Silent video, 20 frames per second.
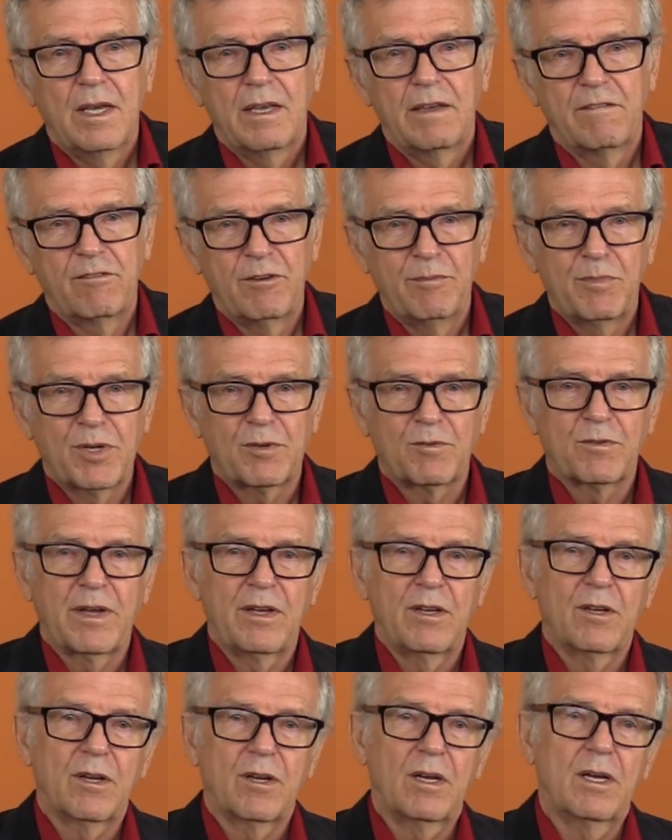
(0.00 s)
If we put
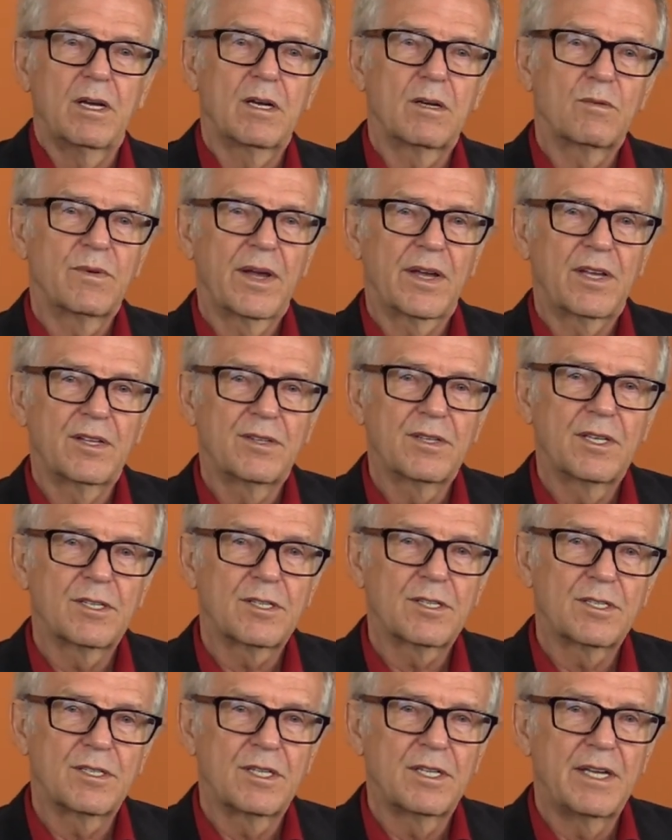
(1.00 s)

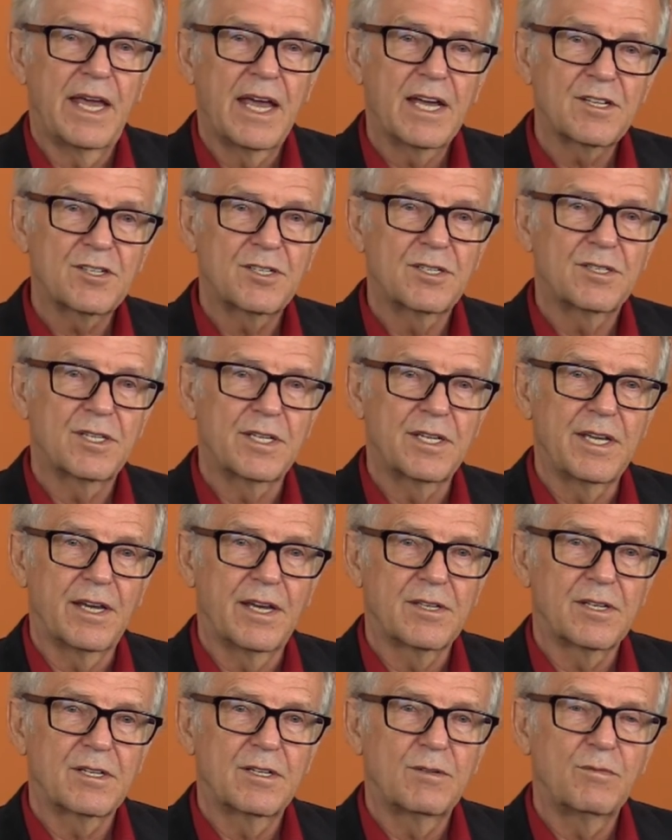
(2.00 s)
recognition and action
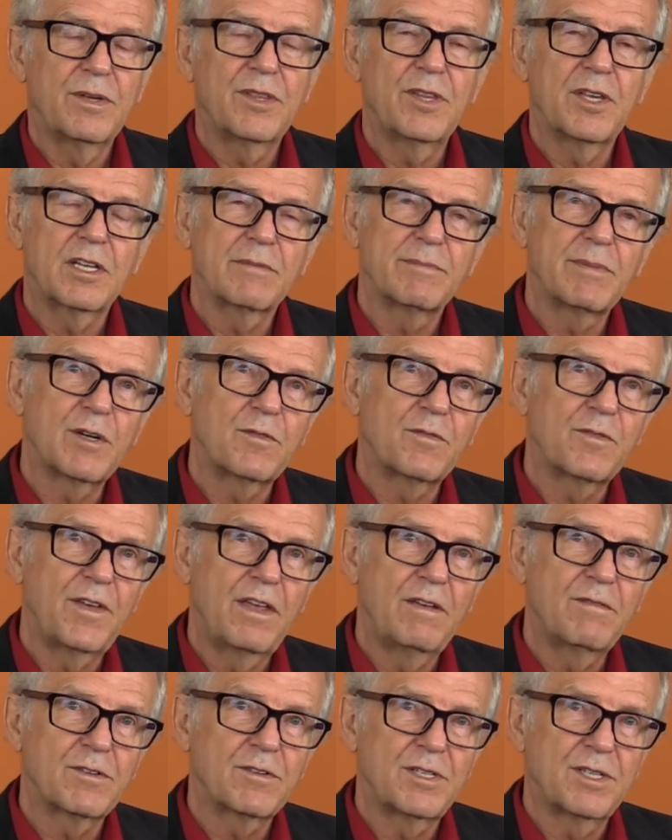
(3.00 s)
together, and we think about
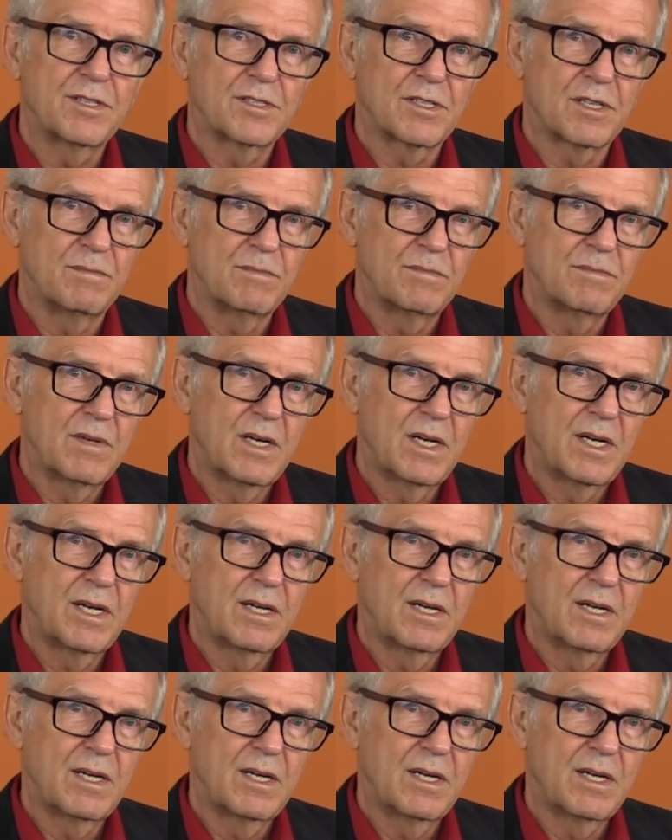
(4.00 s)
favoritism.